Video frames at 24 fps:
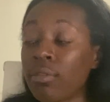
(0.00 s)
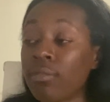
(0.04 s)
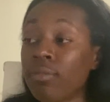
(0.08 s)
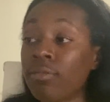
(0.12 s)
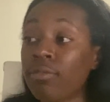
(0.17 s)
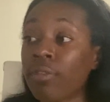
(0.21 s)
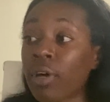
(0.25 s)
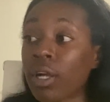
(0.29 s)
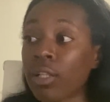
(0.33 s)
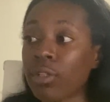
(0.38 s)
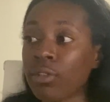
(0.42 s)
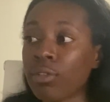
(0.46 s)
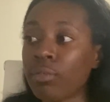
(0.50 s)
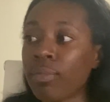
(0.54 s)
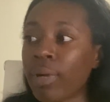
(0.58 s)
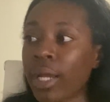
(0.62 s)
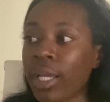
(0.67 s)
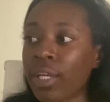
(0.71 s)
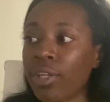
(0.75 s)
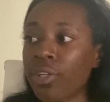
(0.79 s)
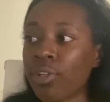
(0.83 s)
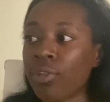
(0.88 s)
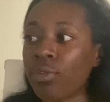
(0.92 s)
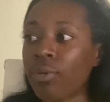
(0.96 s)
followed by
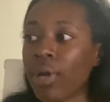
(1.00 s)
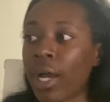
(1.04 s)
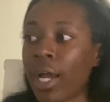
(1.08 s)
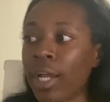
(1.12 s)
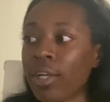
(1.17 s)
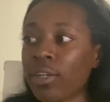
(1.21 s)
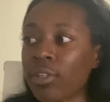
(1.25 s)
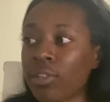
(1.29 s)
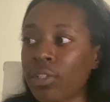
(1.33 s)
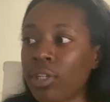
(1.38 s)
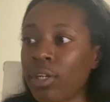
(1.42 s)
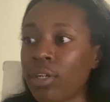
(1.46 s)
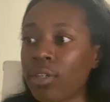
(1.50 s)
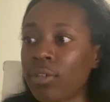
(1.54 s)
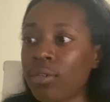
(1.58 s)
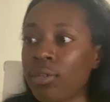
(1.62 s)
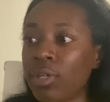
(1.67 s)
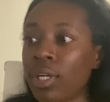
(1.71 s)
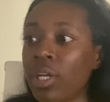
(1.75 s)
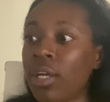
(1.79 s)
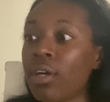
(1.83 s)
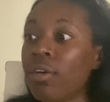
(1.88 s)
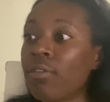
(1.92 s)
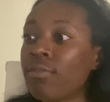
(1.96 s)
a new high or low,
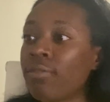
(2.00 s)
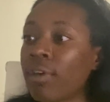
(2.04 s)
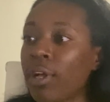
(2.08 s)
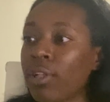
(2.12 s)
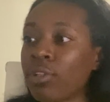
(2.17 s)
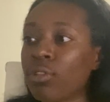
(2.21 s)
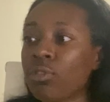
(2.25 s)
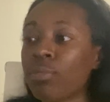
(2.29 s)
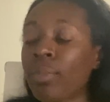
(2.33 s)
followed